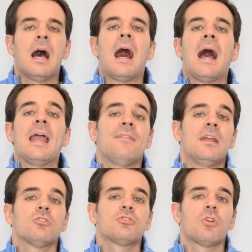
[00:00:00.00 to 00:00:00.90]
and
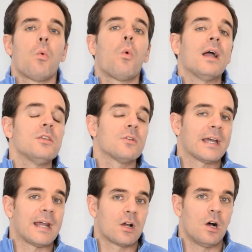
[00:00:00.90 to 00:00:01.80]
then also what you
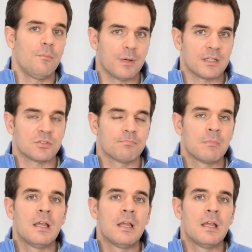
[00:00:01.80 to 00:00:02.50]
can accomplish.